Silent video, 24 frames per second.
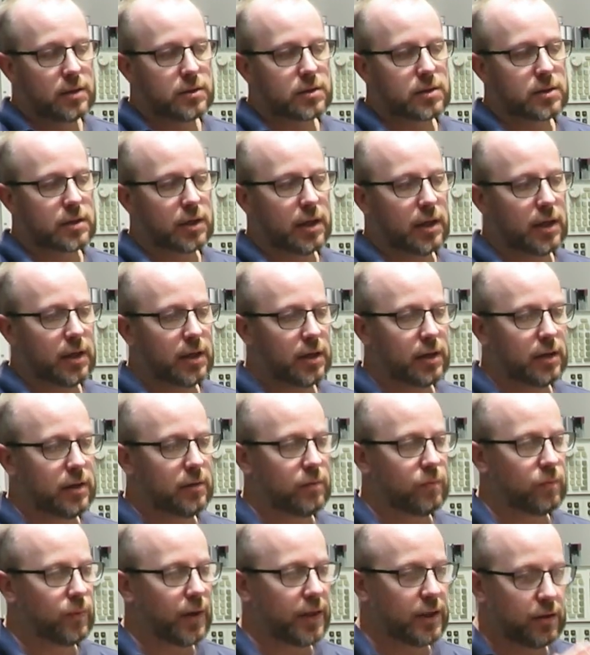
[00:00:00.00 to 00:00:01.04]

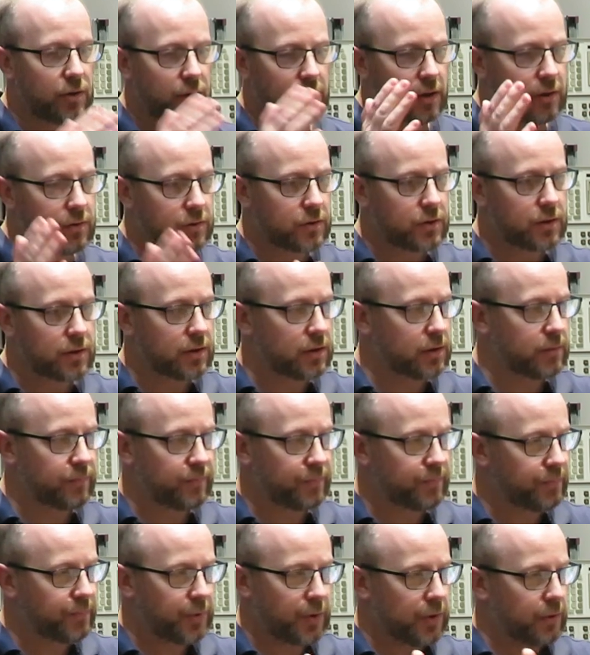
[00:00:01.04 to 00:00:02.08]
so when you go to
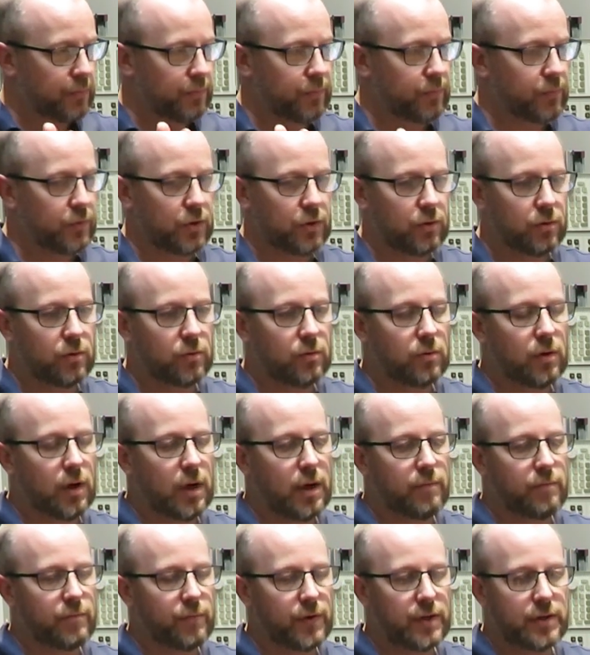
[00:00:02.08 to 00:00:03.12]
put your
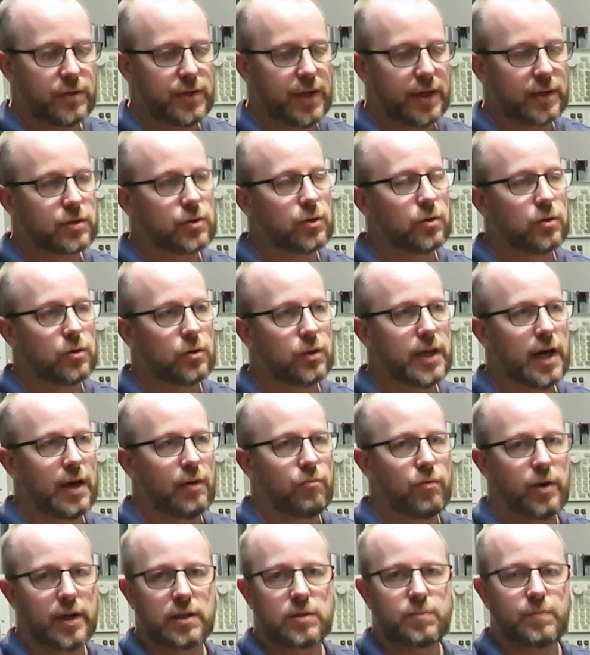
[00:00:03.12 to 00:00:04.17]
um, VTX on on
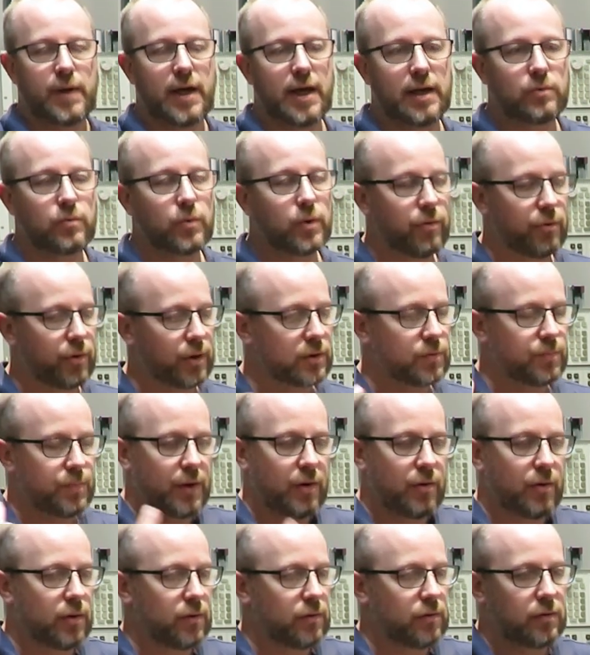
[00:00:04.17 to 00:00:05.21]
that race band, we were
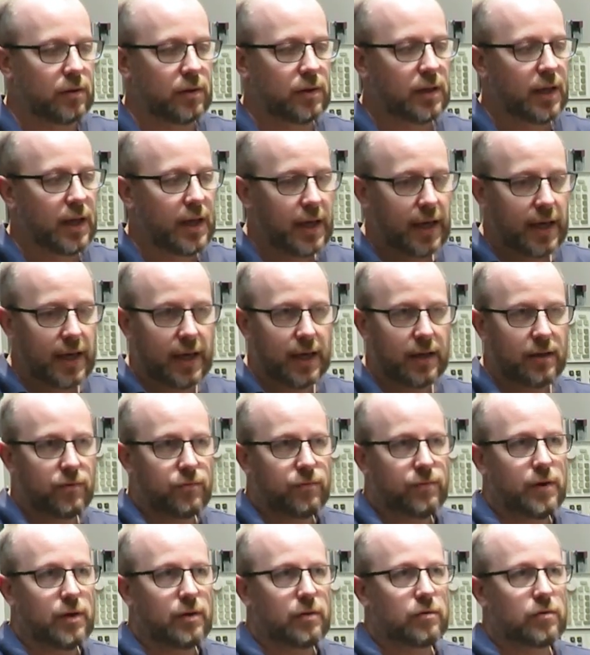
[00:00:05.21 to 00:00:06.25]
experiencing
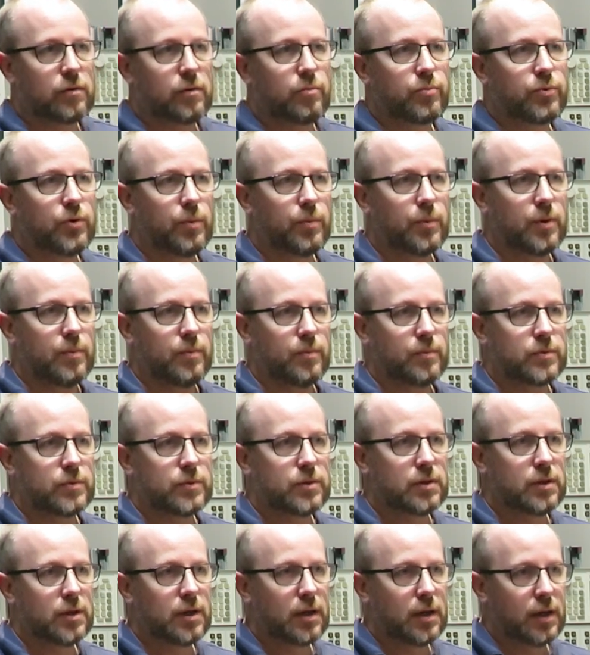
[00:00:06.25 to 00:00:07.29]
interference and
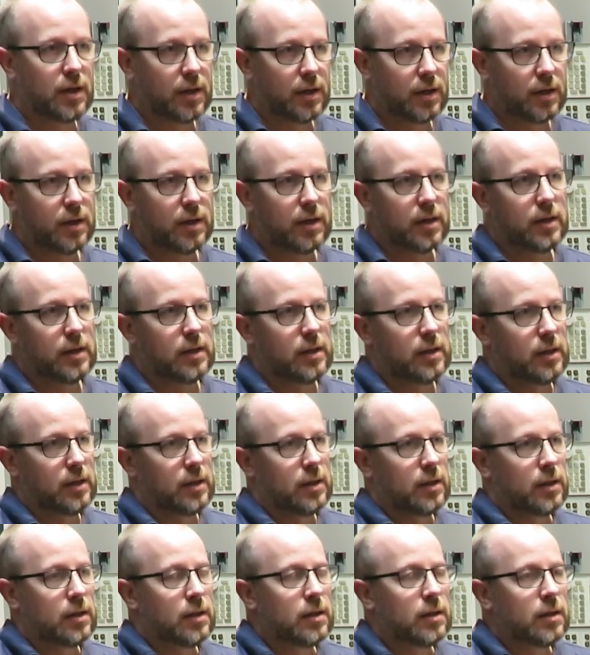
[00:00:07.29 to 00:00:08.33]
problems. So the
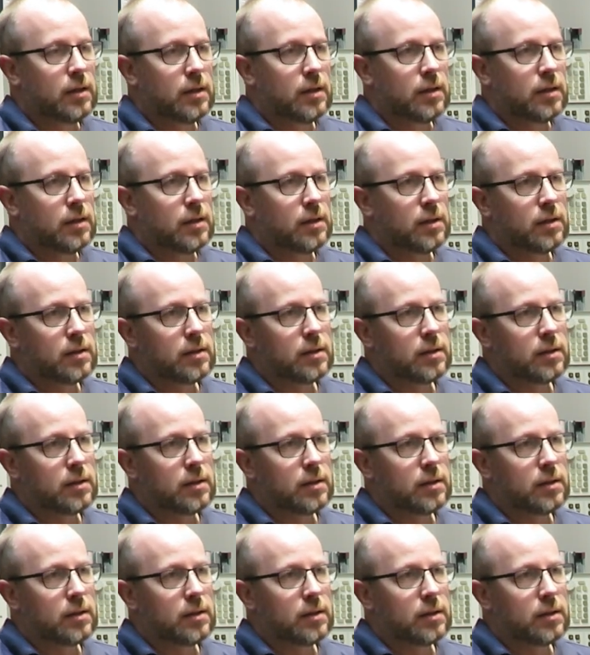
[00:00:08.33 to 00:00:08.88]
test that you've